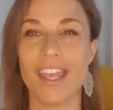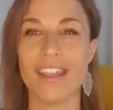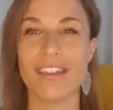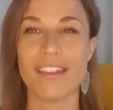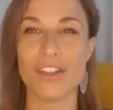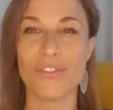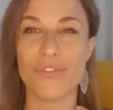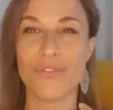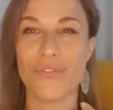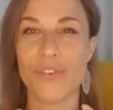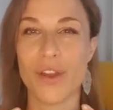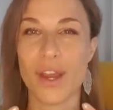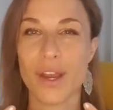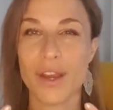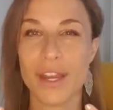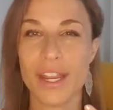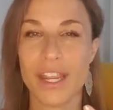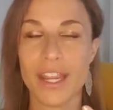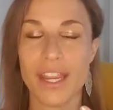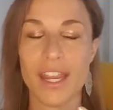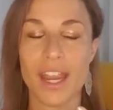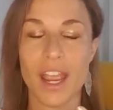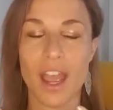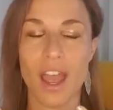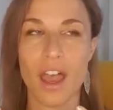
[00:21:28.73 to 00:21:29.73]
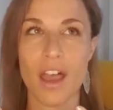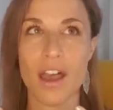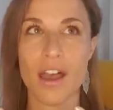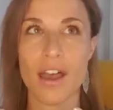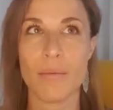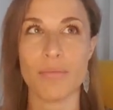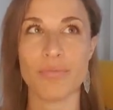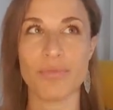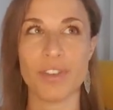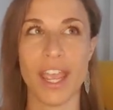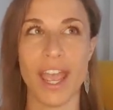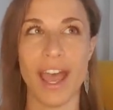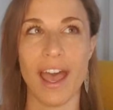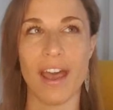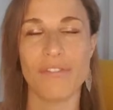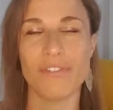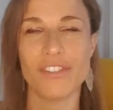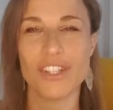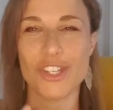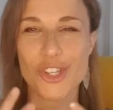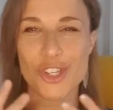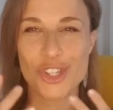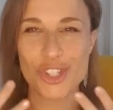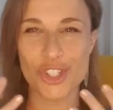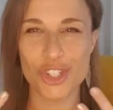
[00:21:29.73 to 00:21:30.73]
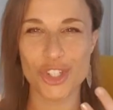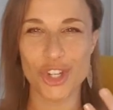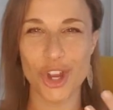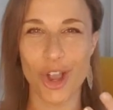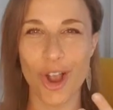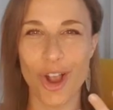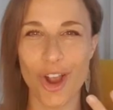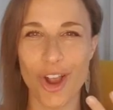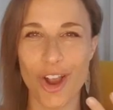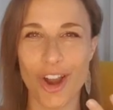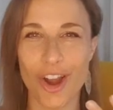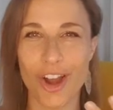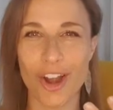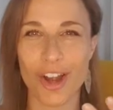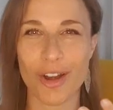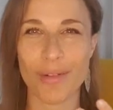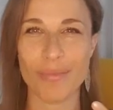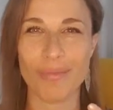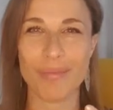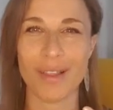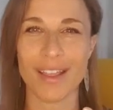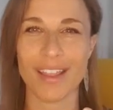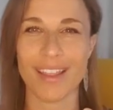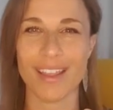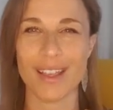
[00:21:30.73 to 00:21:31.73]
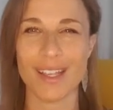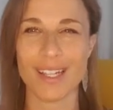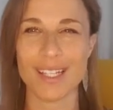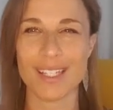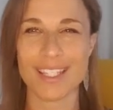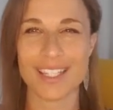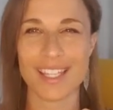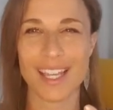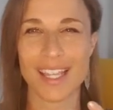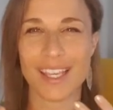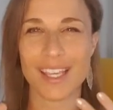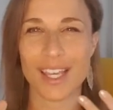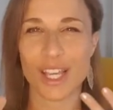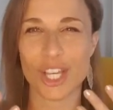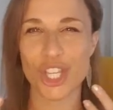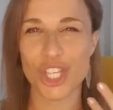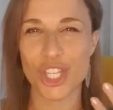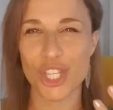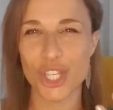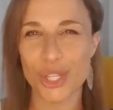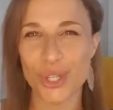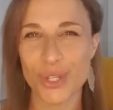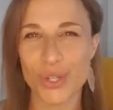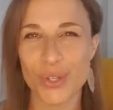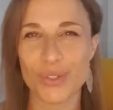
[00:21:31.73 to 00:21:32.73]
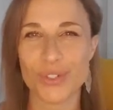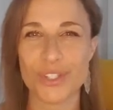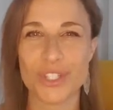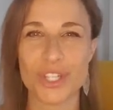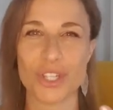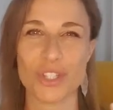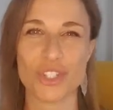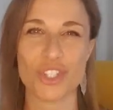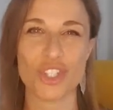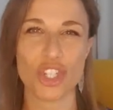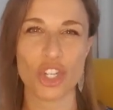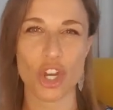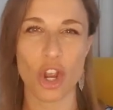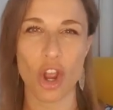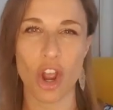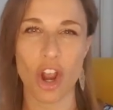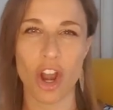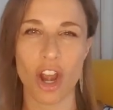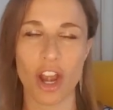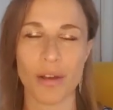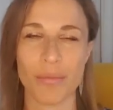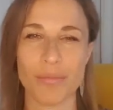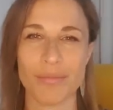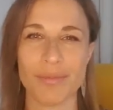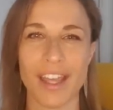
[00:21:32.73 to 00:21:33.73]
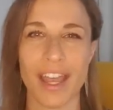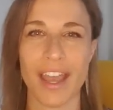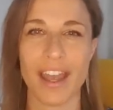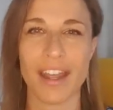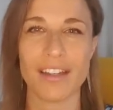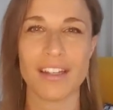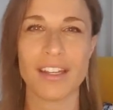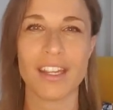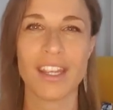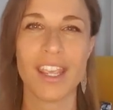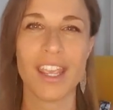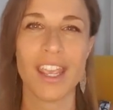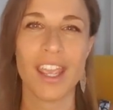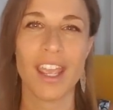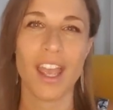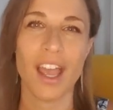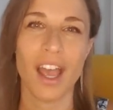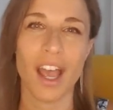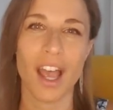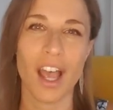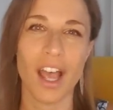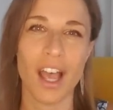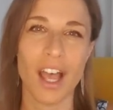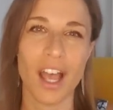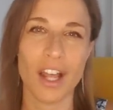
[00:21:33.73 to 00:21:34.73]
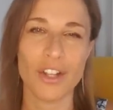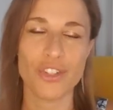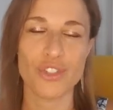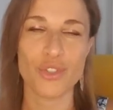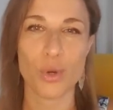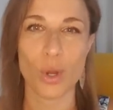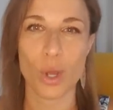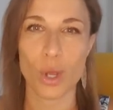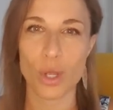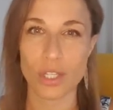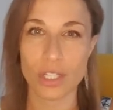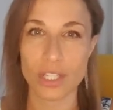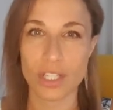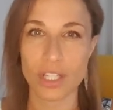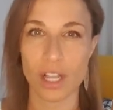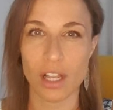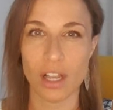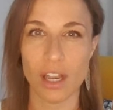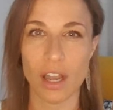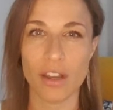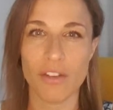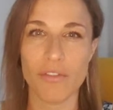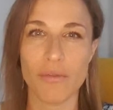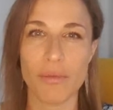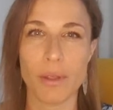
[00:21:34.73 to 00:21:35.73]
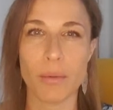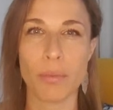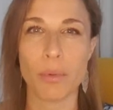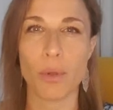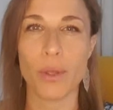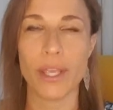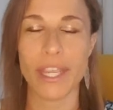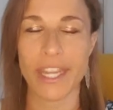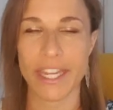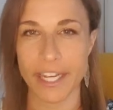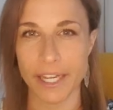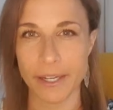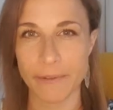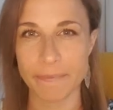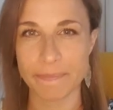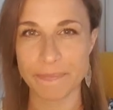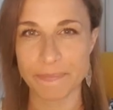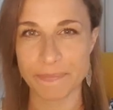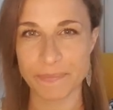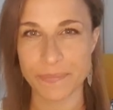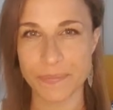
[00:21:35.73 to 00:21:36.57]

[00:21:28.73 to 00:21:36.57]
They're very, um, they have this charm. It's like a cute charm that uh, draws a lot of people in.